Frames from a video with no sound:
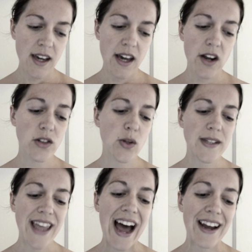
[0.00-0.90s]
It also has
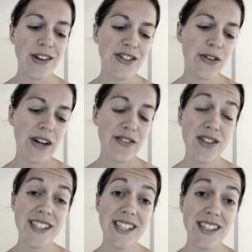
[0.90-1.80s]
the higher degree of
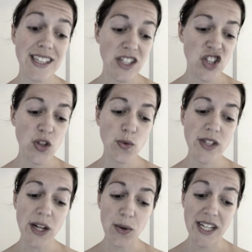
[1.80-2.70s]
resistance to
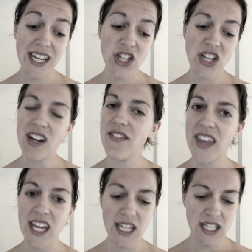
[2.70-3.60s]
degradation of the
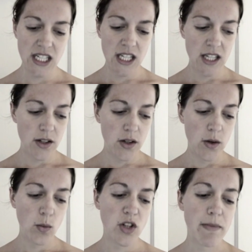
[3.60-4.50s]
heat,
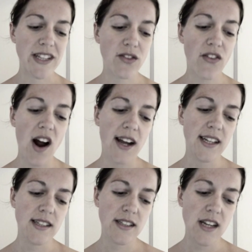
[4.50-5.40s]
which means frying
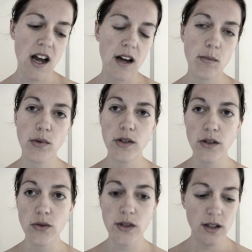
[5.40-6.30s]
does not
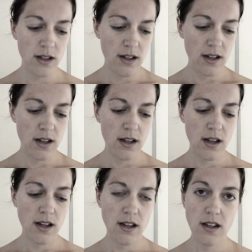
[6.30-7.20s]
produce
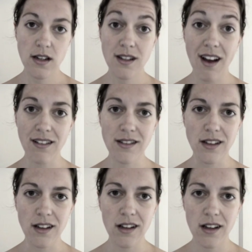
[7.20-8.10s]

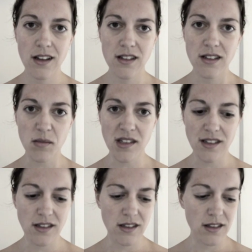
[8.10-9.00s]
toxic
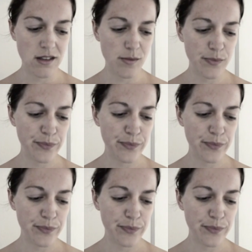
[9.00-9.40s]
substances.